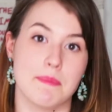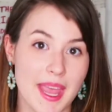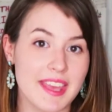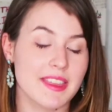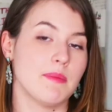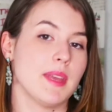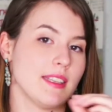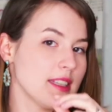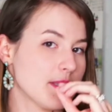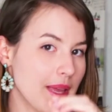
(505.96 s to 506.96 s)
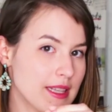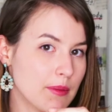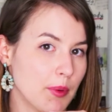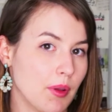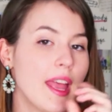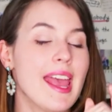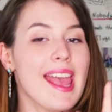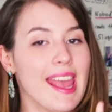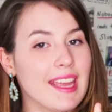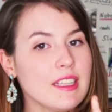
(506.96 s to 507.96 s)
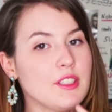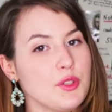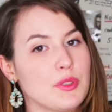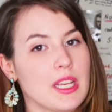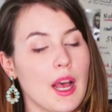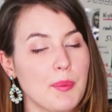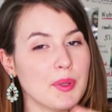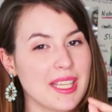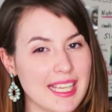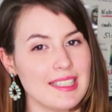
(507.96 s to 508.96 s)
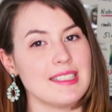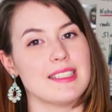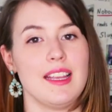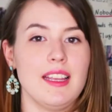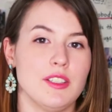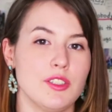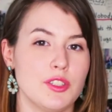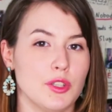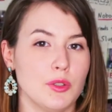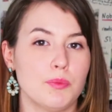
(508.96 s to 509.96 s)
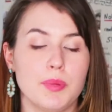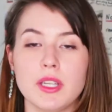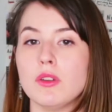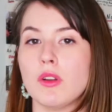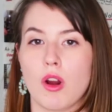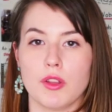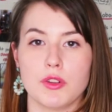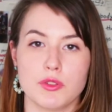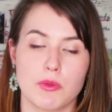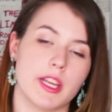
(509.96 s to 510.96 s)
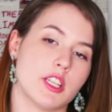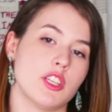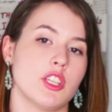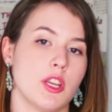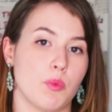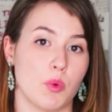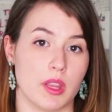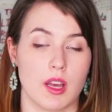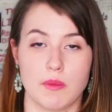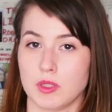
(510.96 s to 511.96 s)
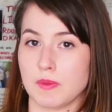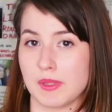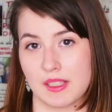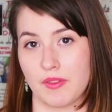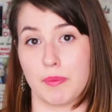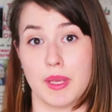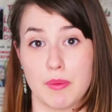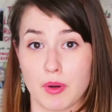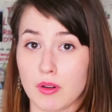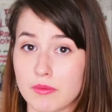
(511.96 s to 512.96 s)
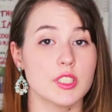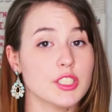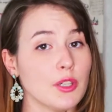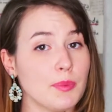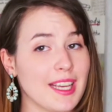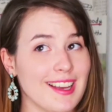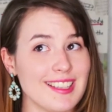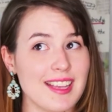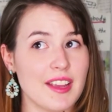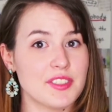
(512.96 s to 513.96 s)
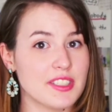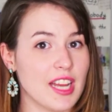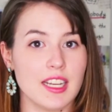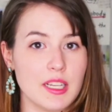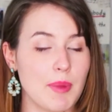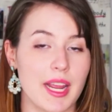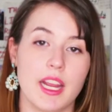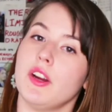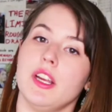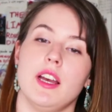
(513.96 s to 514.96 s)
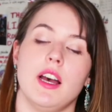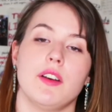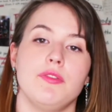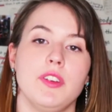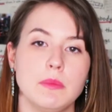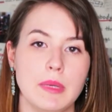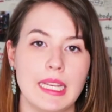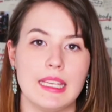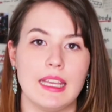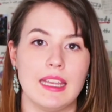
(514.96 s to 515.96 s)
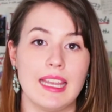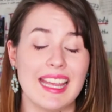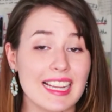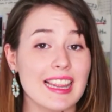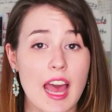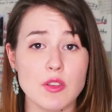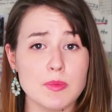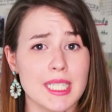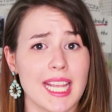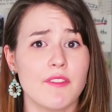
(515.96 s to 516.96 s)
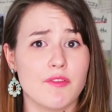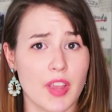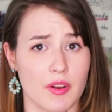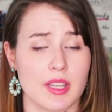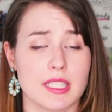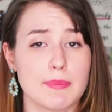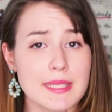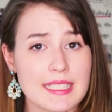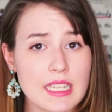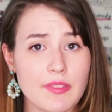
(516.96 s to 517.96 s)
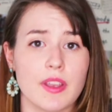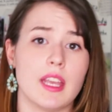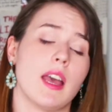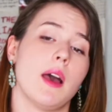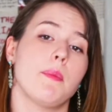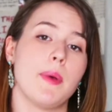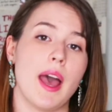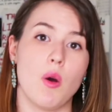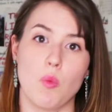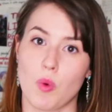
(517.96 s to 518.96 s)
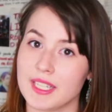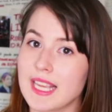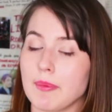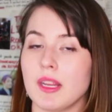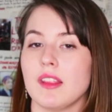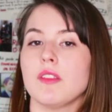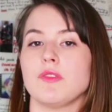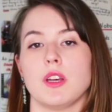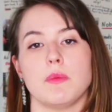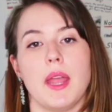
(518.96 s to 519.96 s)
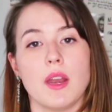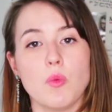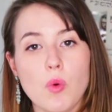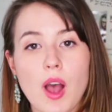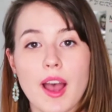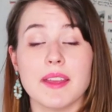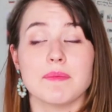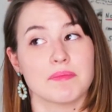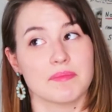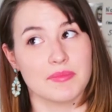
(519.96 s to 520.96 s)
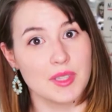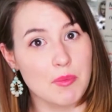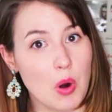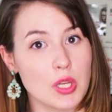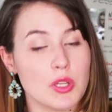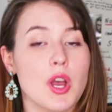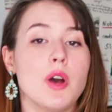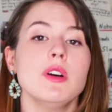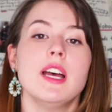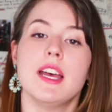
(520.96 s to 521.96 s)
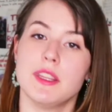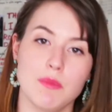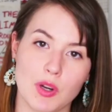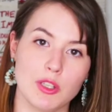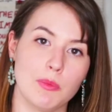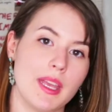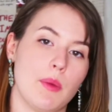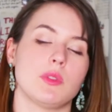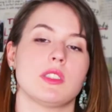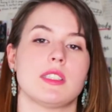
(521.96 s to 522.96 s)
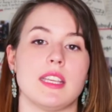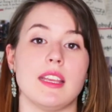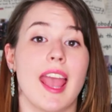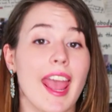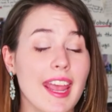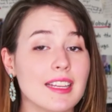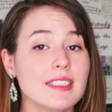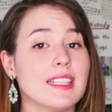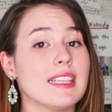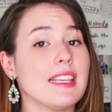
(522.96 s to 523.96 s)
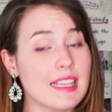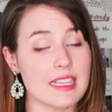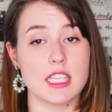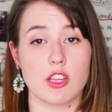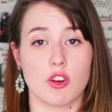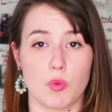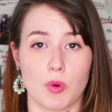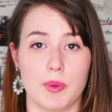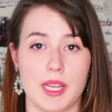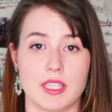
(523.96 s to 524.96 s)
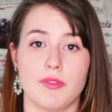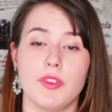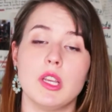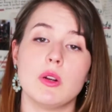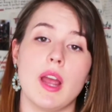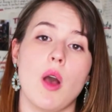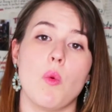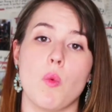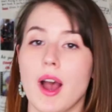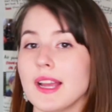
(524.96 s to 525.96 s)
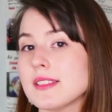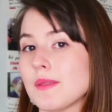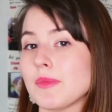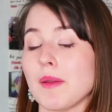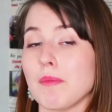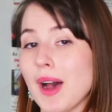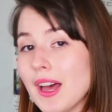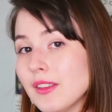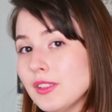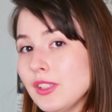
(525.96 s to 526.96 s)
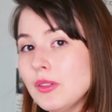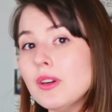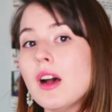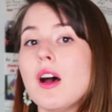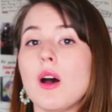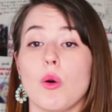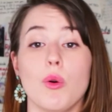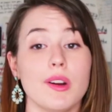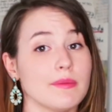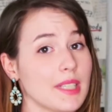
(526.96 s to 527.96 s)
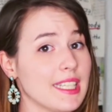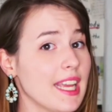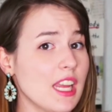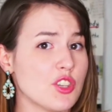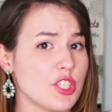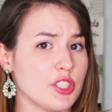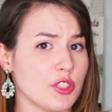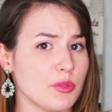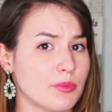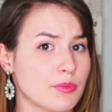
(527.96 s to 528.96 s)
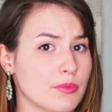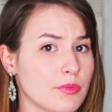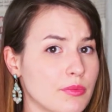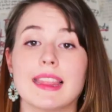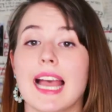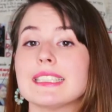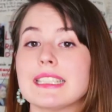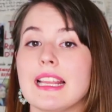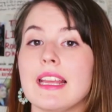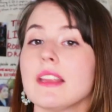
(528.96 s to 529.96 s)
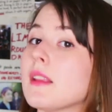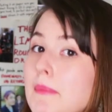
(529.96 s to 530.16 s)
make them indispensable, and use a couple key scenes to build Arthur's relationship with a couple specific people. So because I've studied my area of filmmaking, it allows me to get very specific about what is happening in the film and why. The more you know, the more you'll be able to see. And the easier it will be to figure out why something bothered you or engaged you. Lastly, the